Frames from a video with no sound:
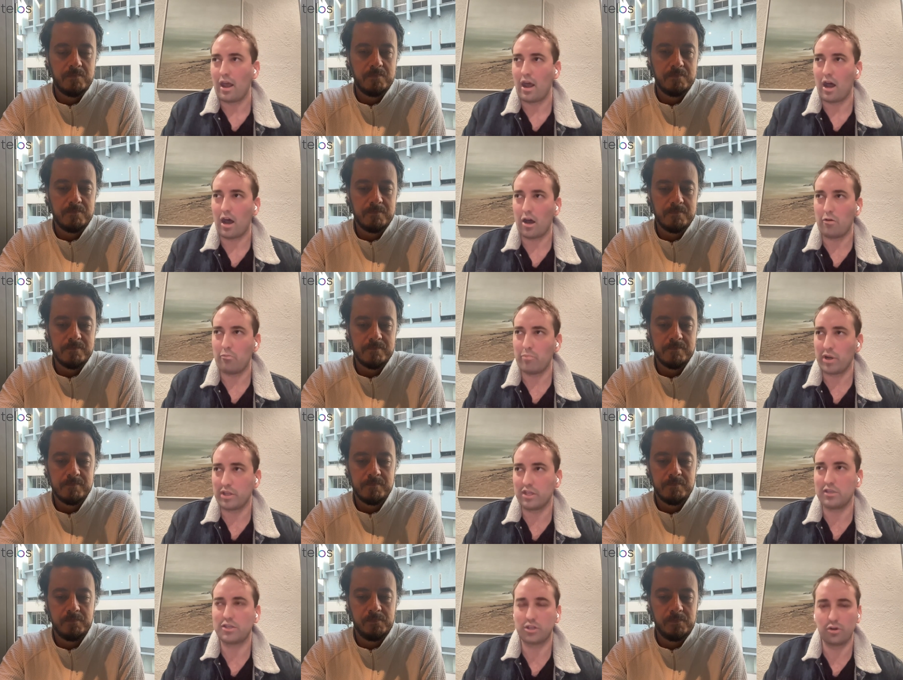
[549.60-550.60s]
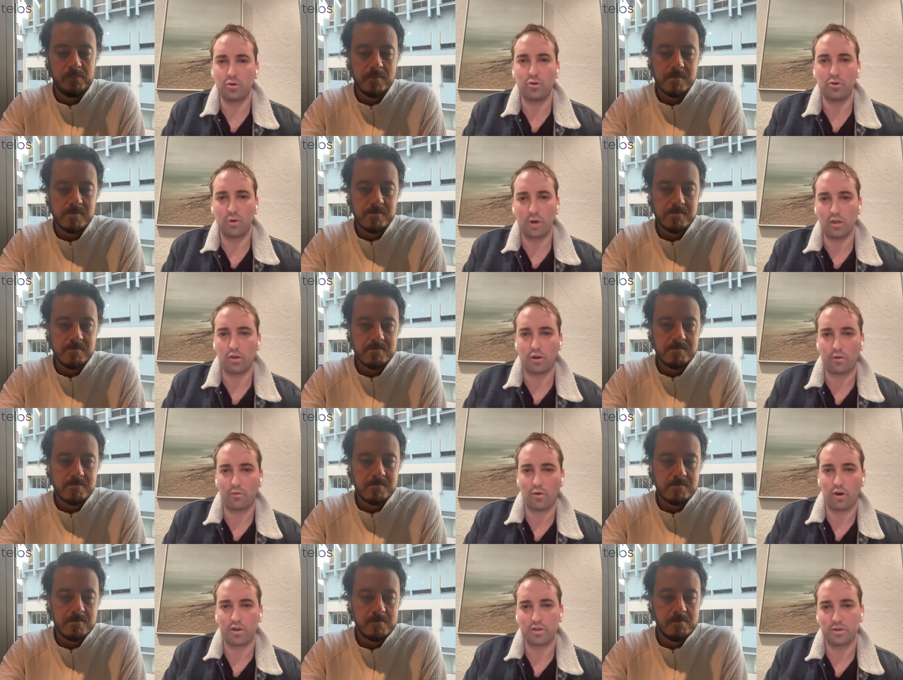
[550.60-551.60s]
Speaker 1: Um, but there's still a lot of
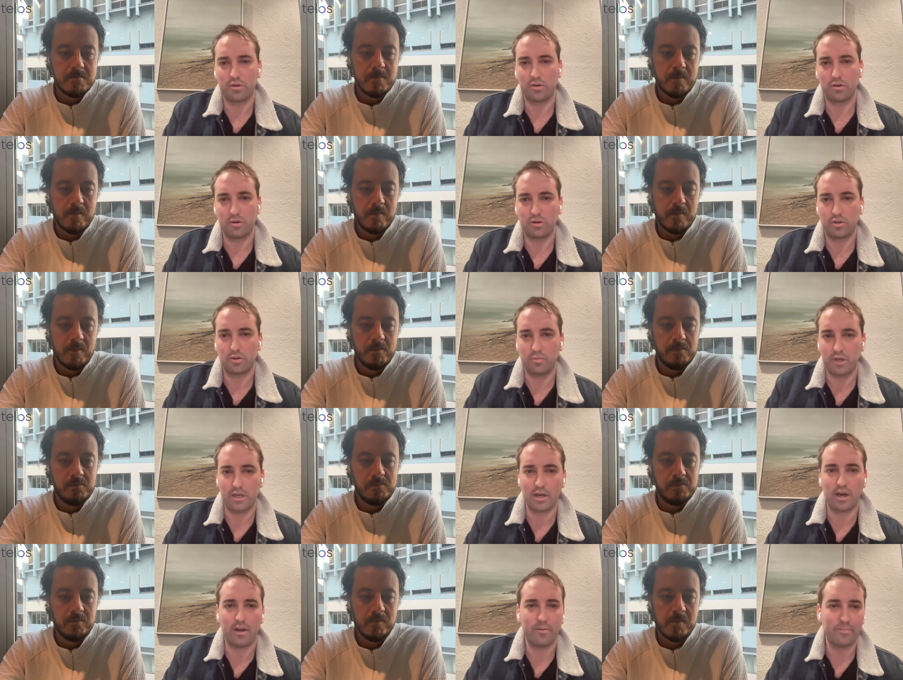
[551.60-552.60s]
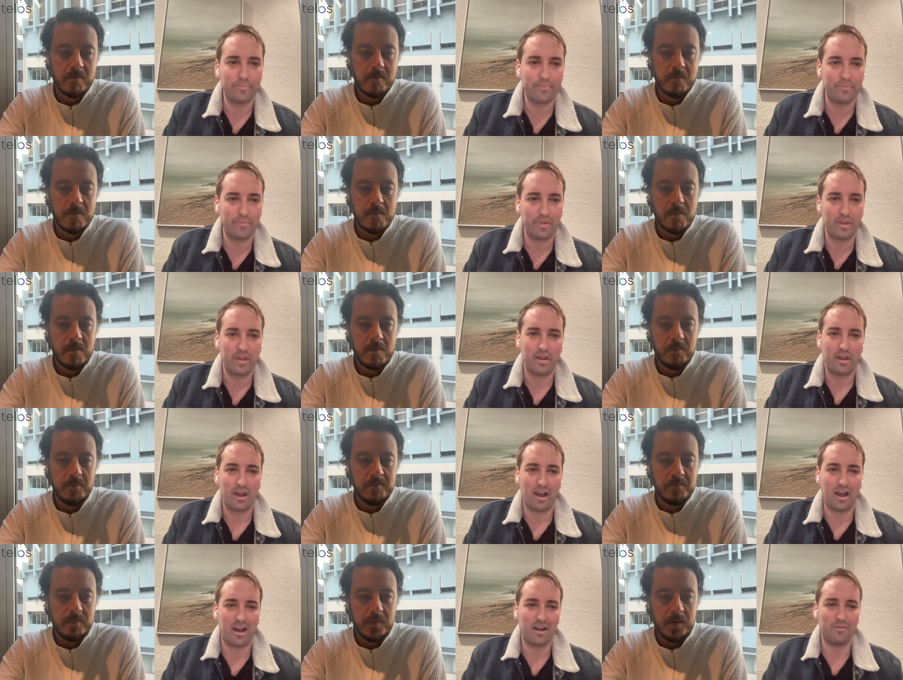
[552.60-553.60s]
work to to be done.
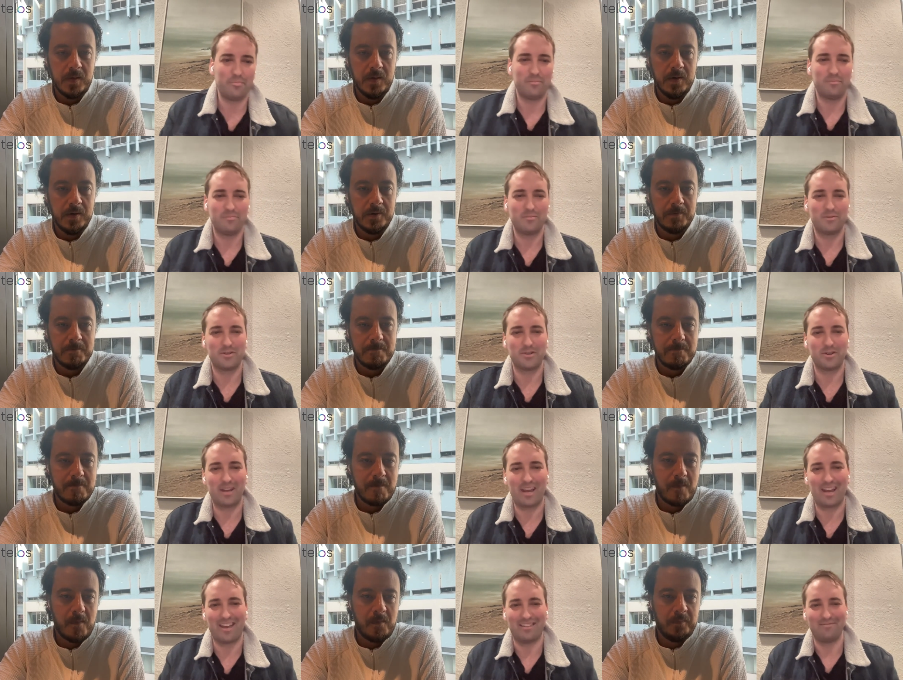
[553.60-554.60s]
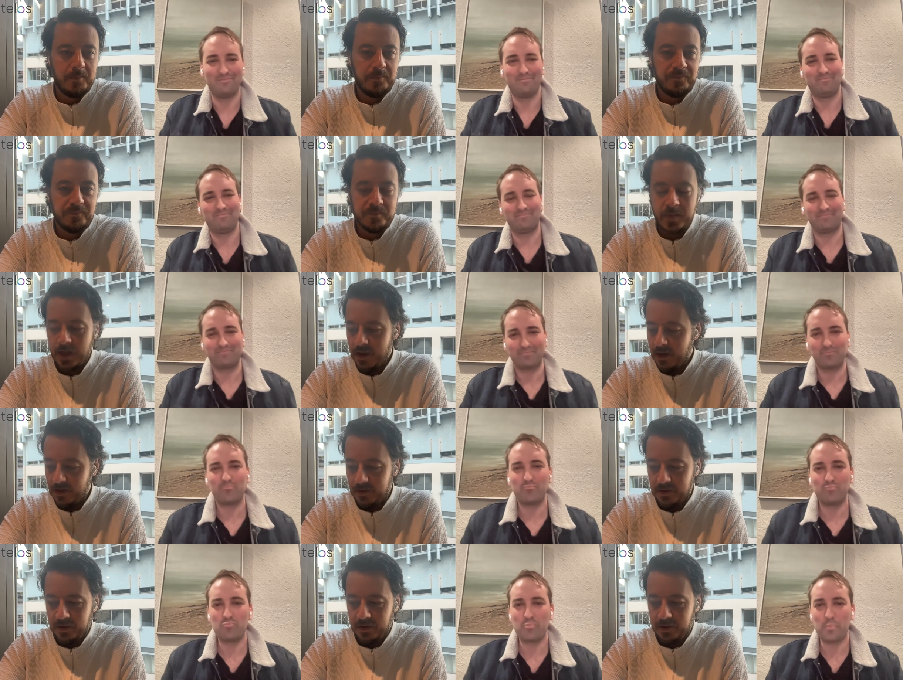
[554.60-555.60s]
Um, yeah. So yeah.
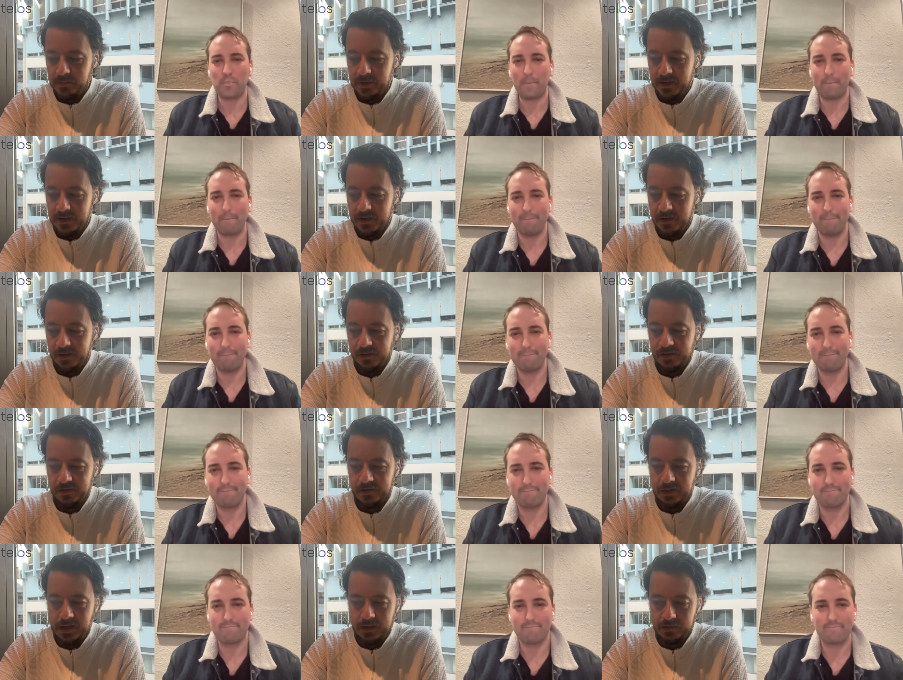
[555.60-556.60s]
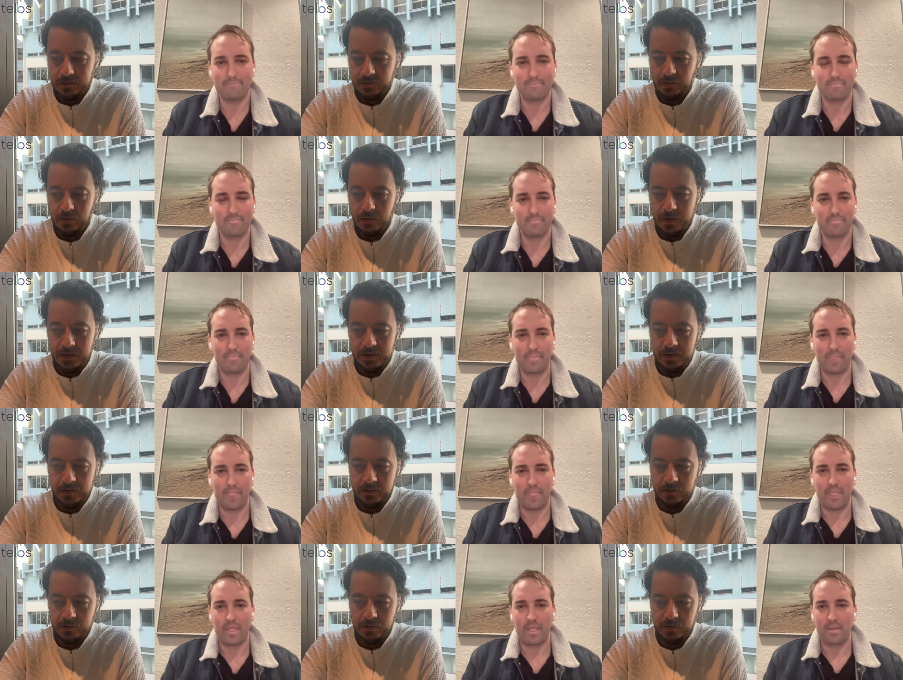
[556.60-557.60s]
Speaker 2: Yeah, I mean, that's quite
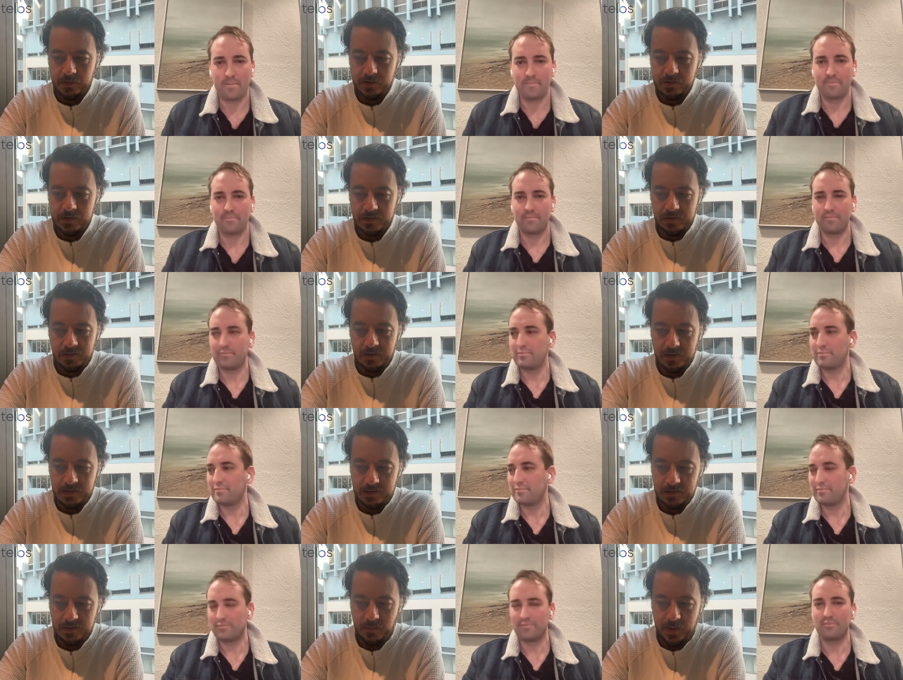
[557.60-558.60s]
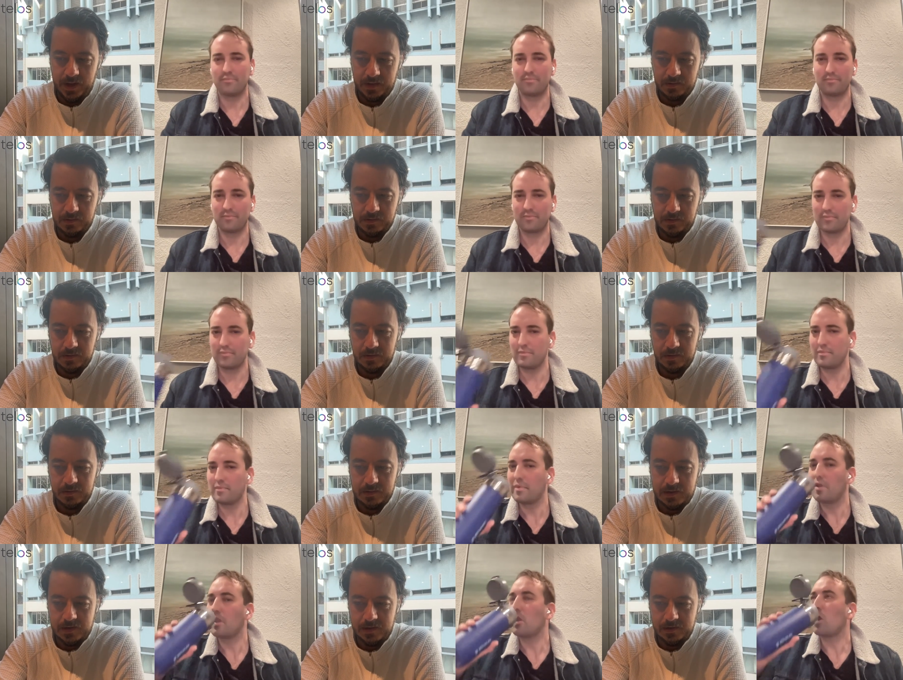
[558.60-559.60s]
an intro and a lot to unpack
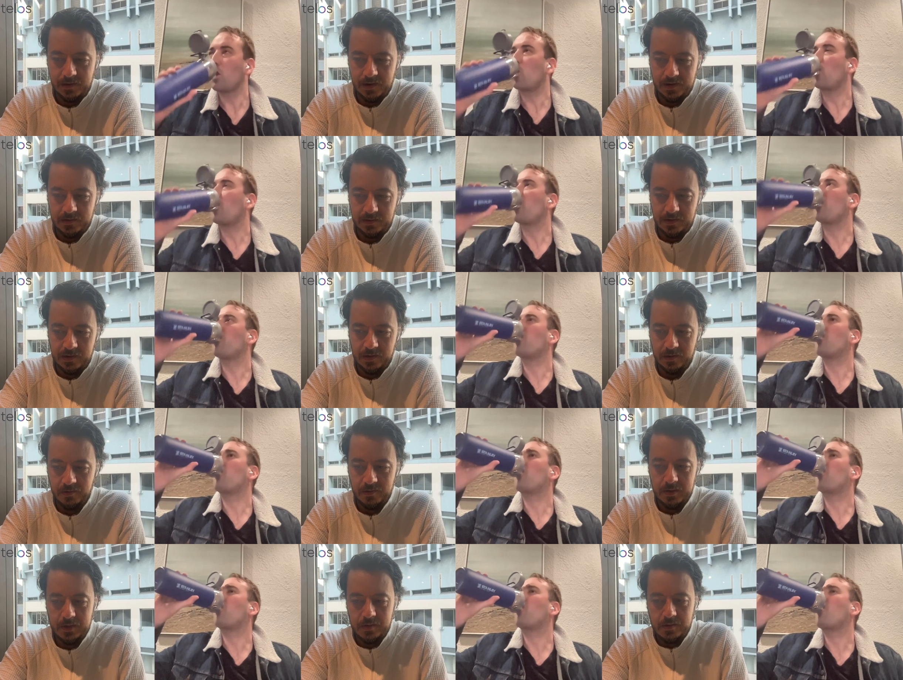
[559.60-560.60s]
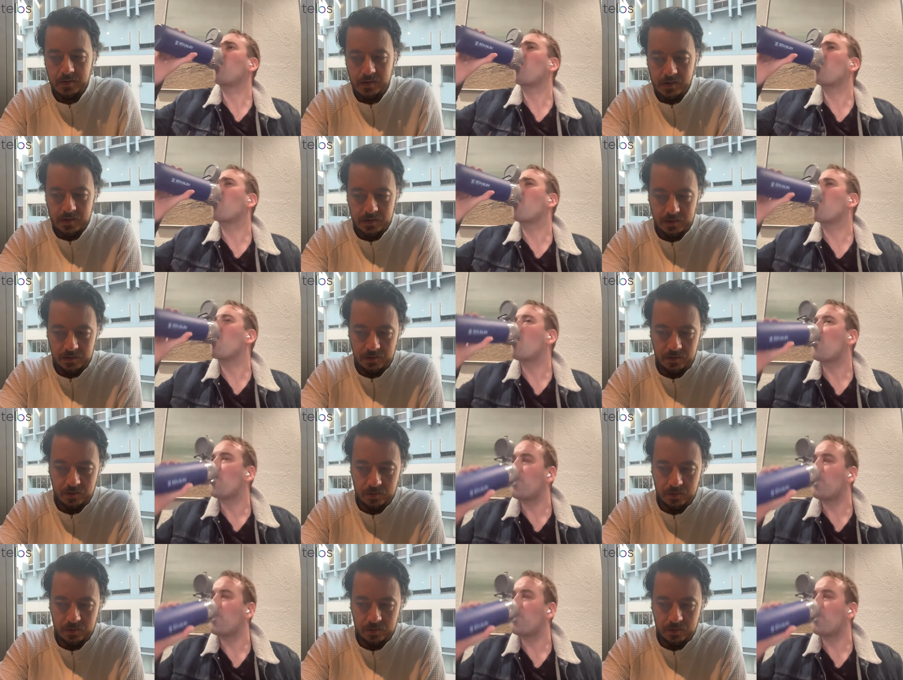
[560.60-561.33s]
there. I'd, I'd say kind of the